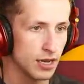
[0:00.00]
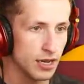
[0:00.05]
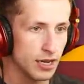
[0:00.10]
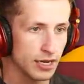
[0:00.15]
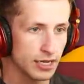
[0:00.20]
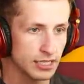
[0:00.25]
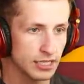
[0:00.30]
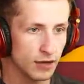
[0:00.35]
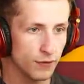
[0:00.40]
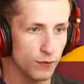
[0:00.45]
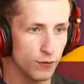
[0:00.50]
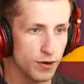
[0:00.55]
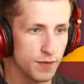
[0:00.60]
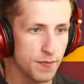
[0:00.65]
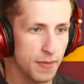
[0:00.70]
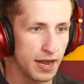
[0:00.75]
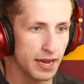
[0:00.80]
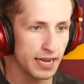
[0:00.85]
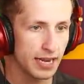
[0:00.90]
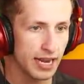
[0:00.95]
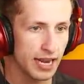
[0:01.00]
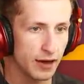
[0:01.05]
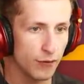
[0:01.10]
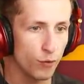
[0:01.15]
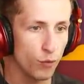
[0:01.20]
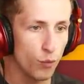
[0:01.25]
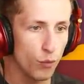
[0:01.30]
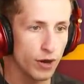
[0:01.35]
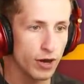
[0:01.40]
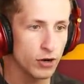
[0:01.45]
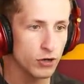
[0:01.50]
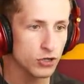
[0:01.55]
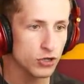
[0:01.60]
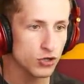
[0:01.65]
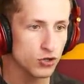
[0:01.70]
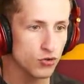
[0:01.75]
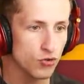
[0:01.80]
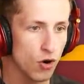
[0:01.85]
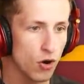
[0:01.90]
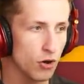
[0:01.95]
Because if we make, if we're
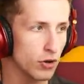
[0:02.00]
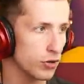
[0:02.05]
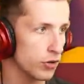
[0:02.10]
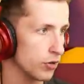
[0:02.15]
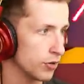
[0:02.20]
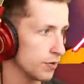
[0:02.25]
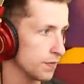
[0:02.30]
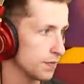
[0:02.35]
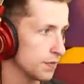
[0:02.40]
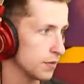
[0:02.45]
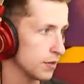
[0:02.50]
stronger